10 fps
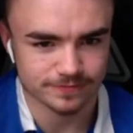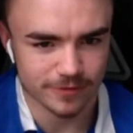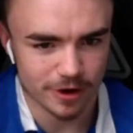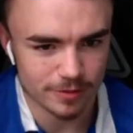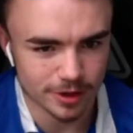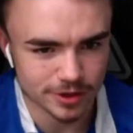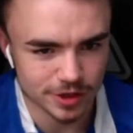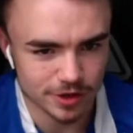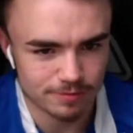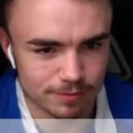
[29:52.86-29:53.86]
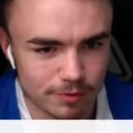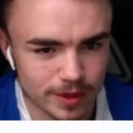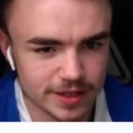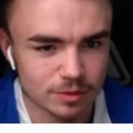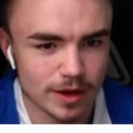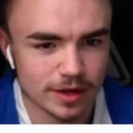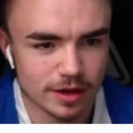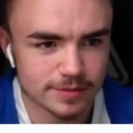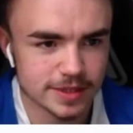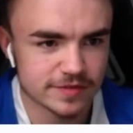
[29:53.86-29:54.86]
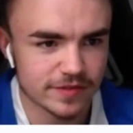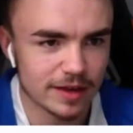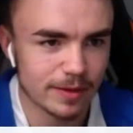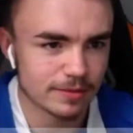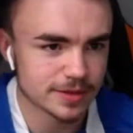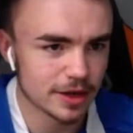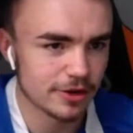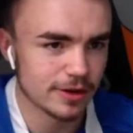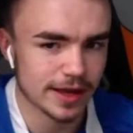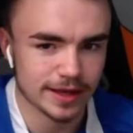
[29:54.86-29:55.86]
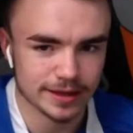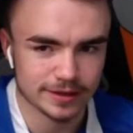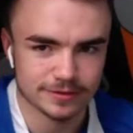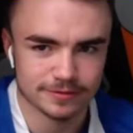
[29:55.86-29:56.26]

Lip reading: Very much so. Pompey need to wake up, says Philip. Absolutely.